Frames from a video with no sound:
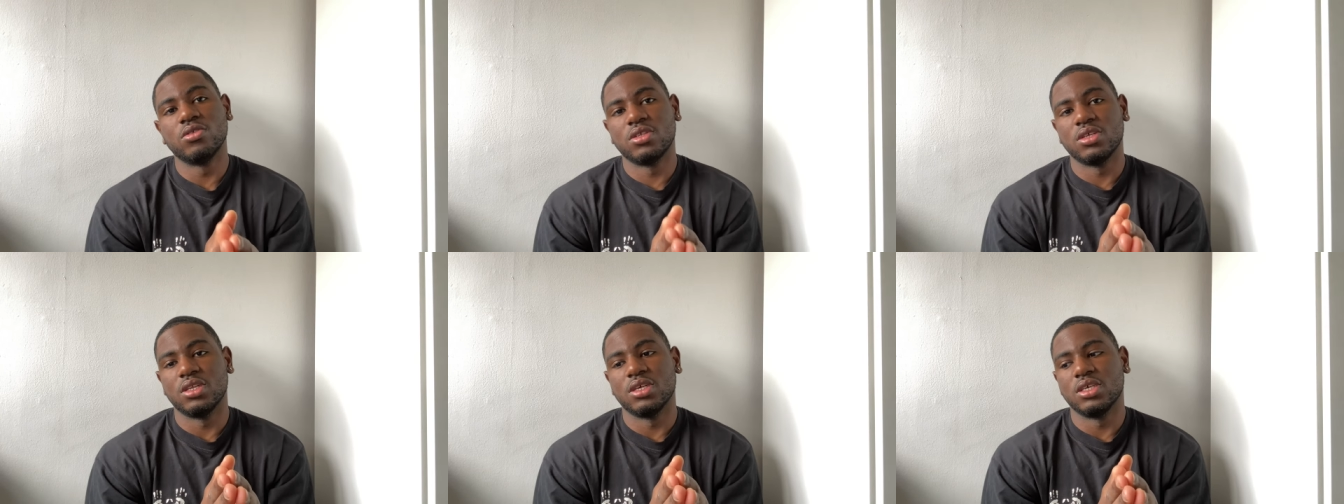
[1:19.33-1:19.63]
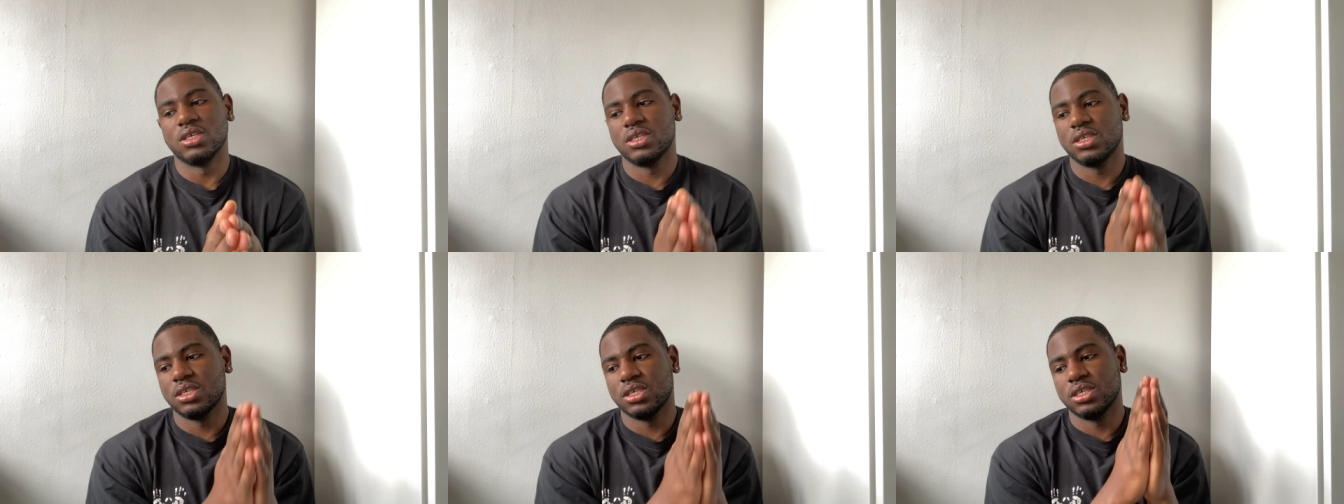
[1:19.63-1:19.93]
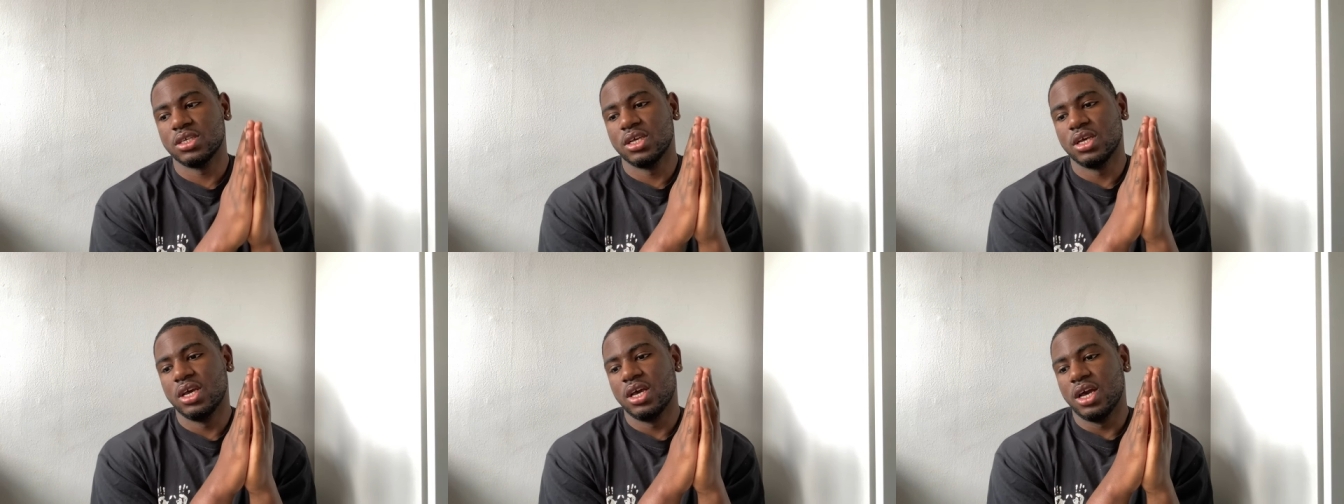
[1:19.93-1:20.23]
to this
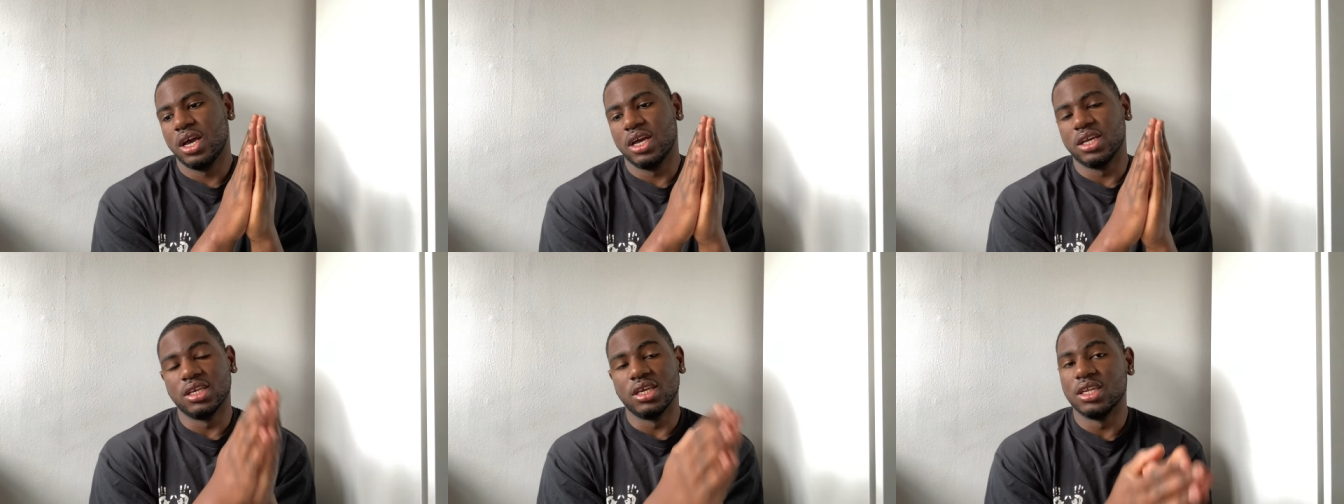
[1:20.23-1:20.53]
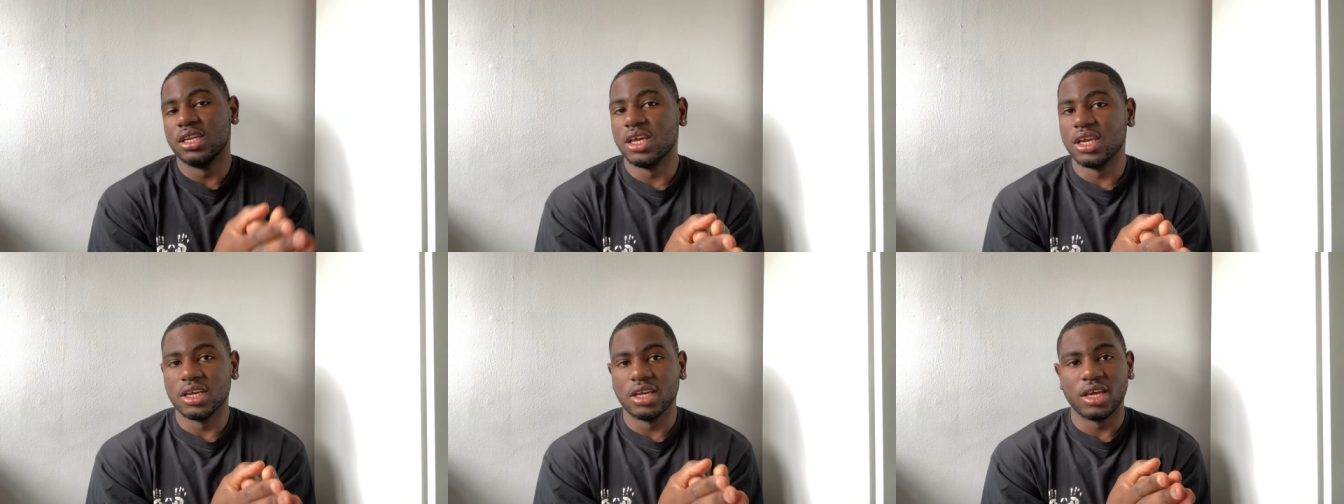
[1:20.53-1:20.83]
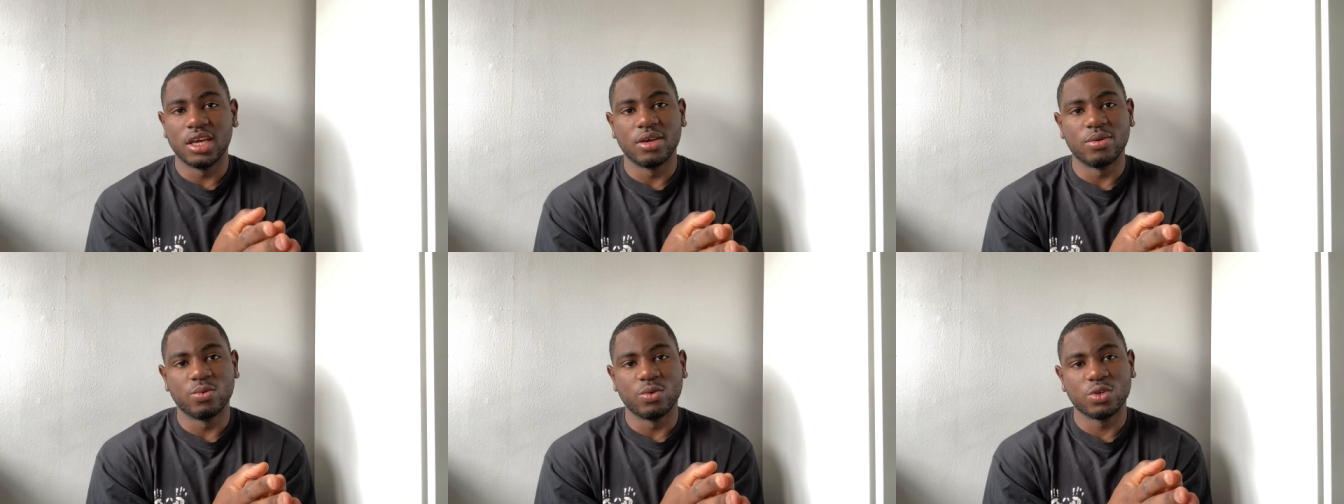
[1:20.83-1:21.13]
and you ain't,
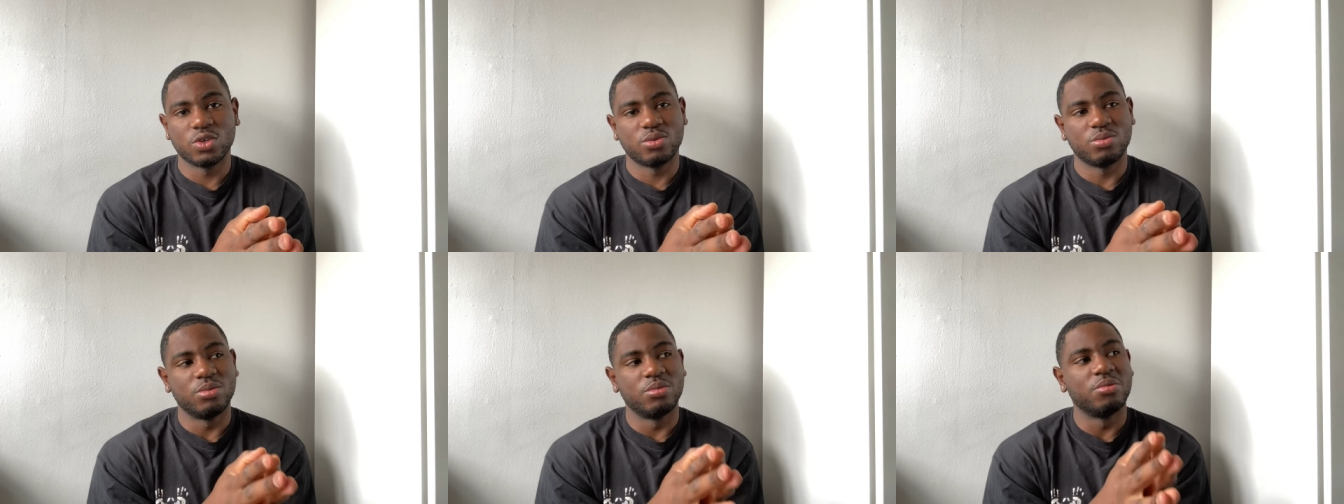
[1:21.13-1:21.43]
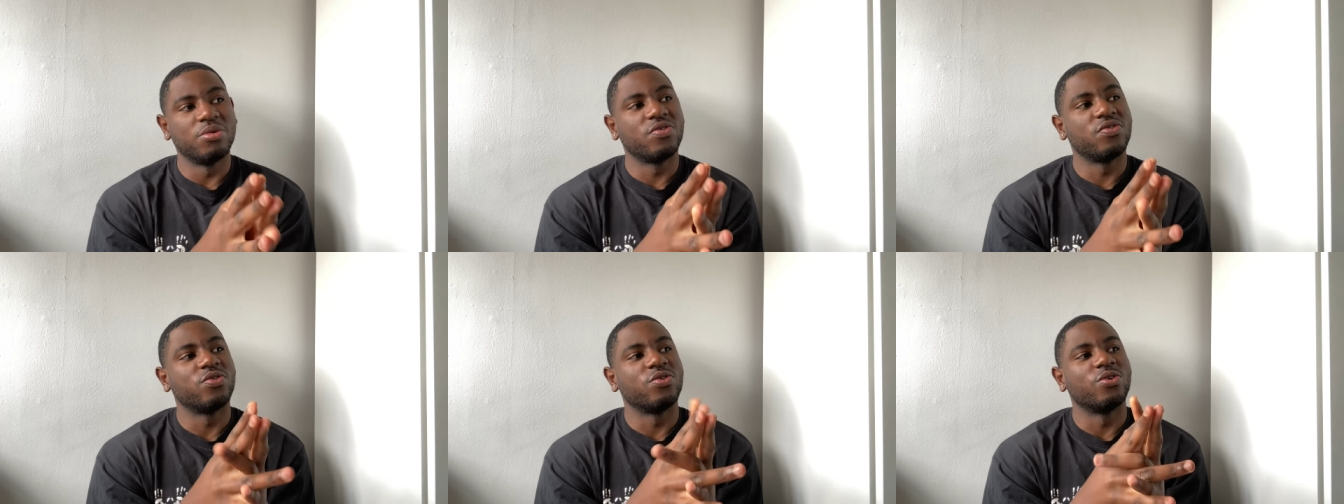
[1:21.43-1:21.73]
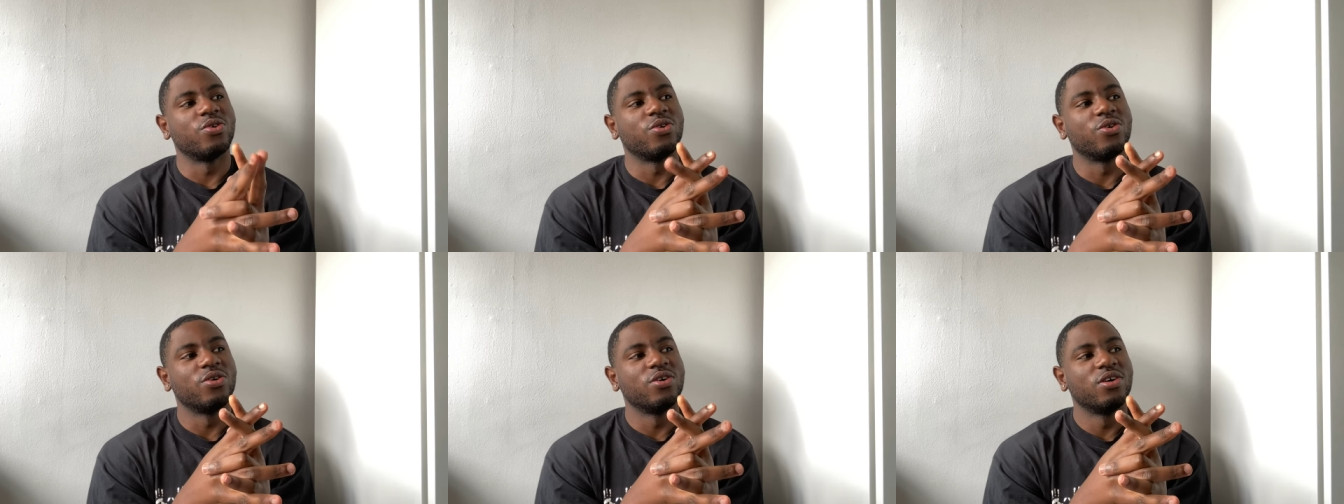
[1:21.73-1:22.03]
ain't watched me
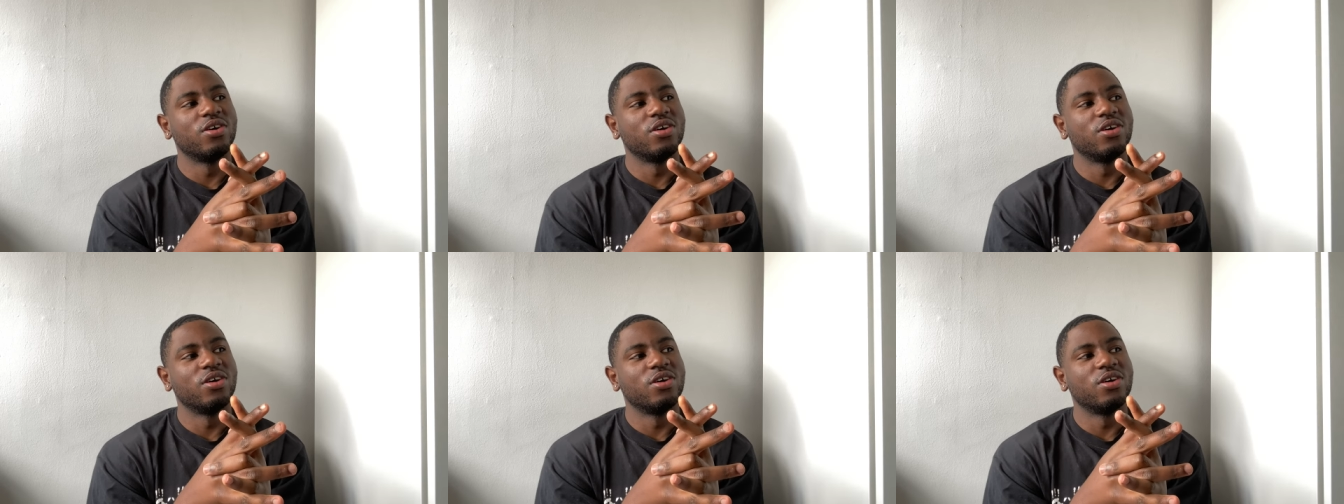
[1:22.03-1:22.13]
before,